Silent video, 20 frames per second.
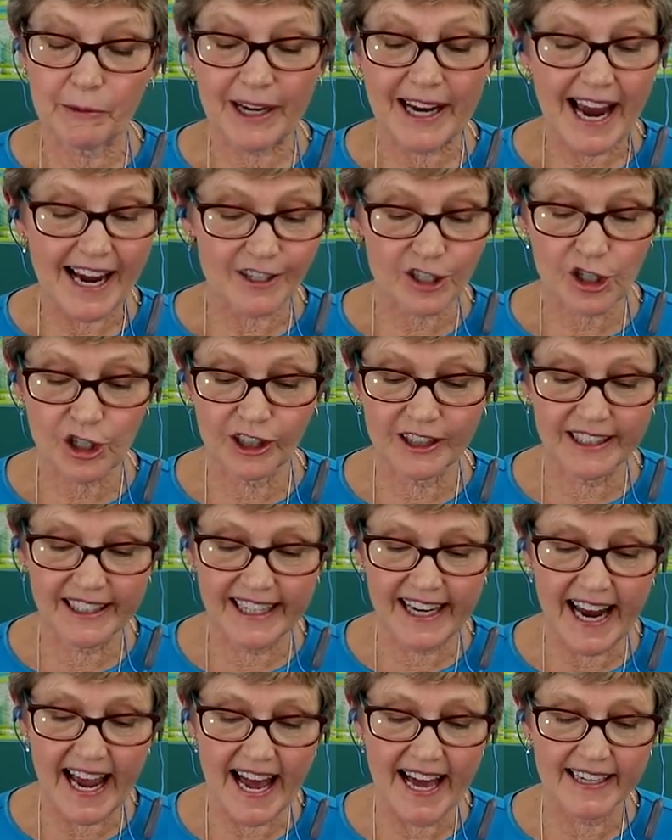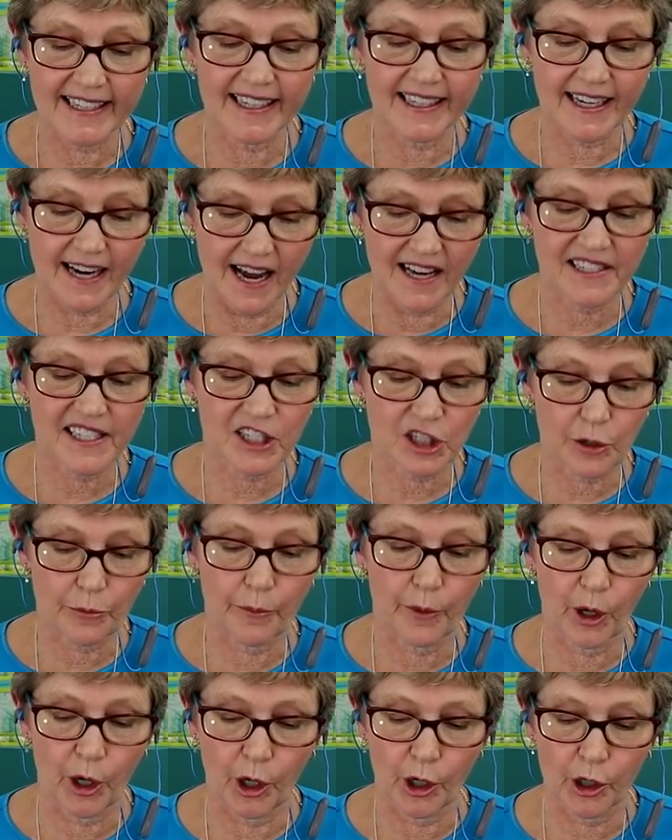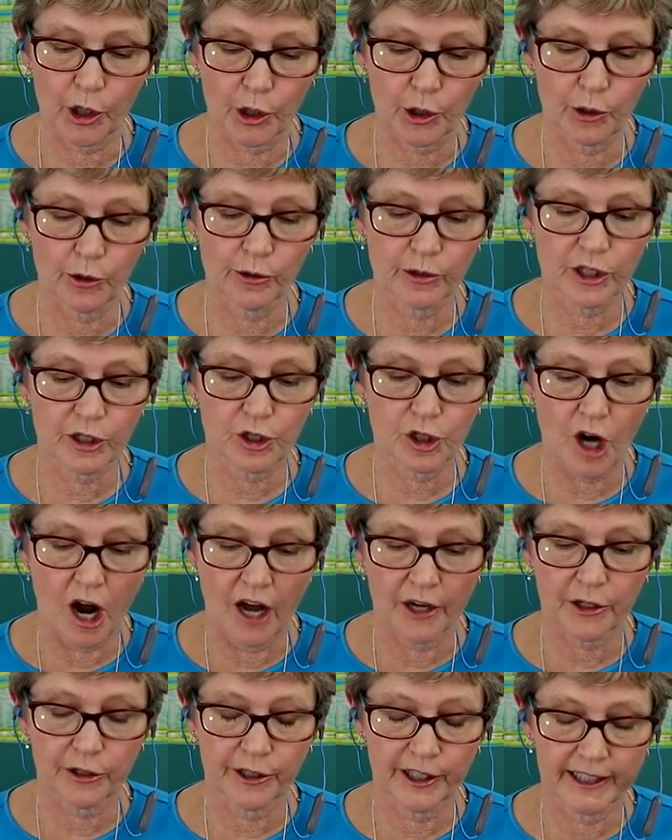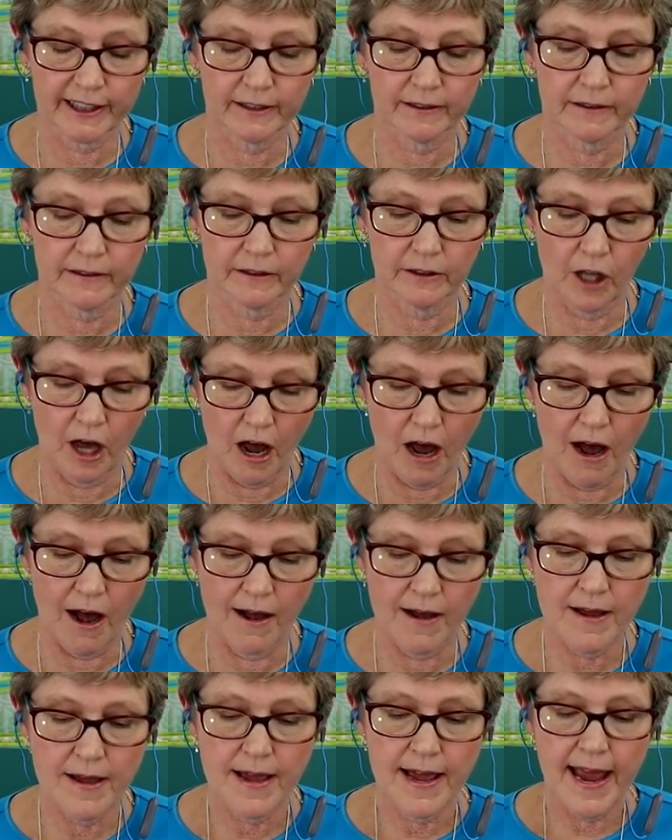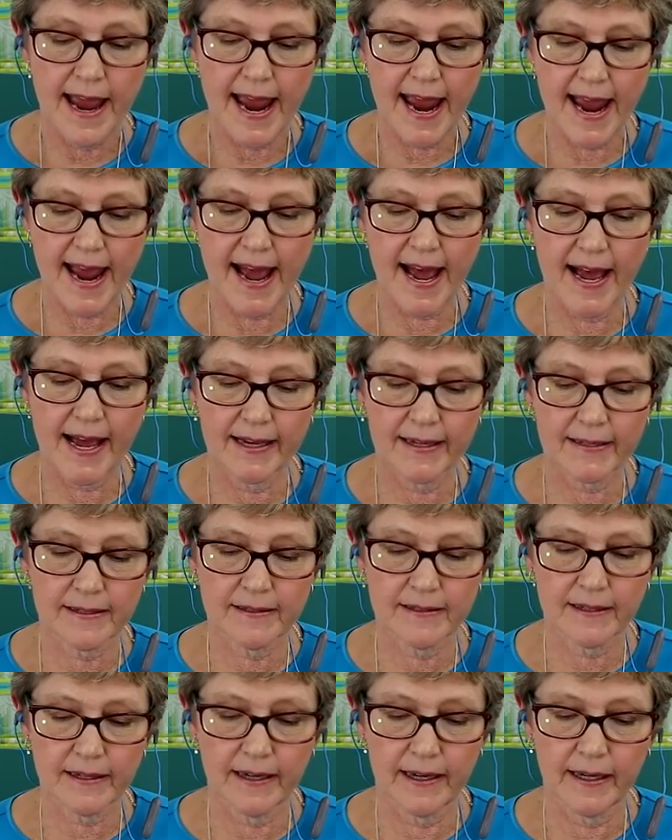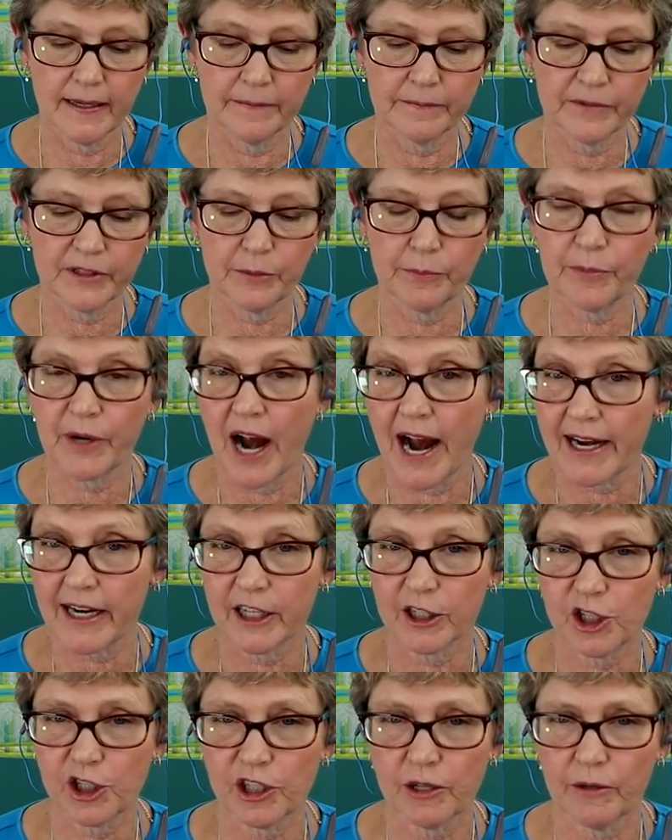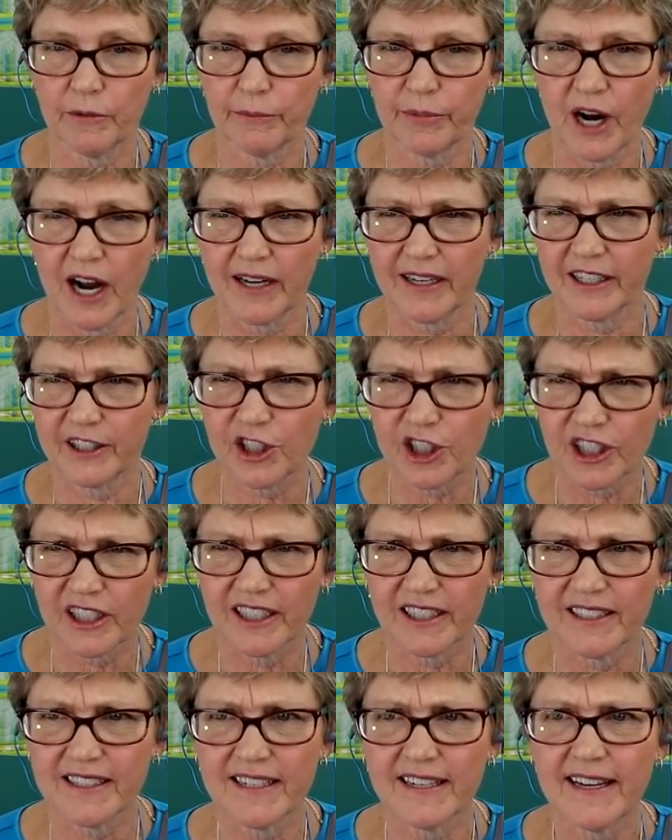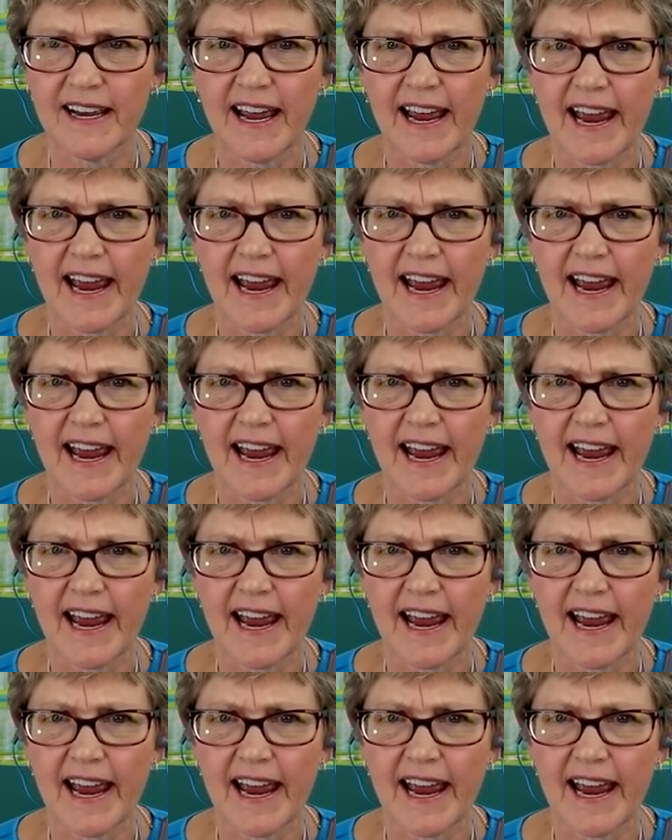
we actually had a customer whose daughter-in-law had um, the BRCA, BRCA gene.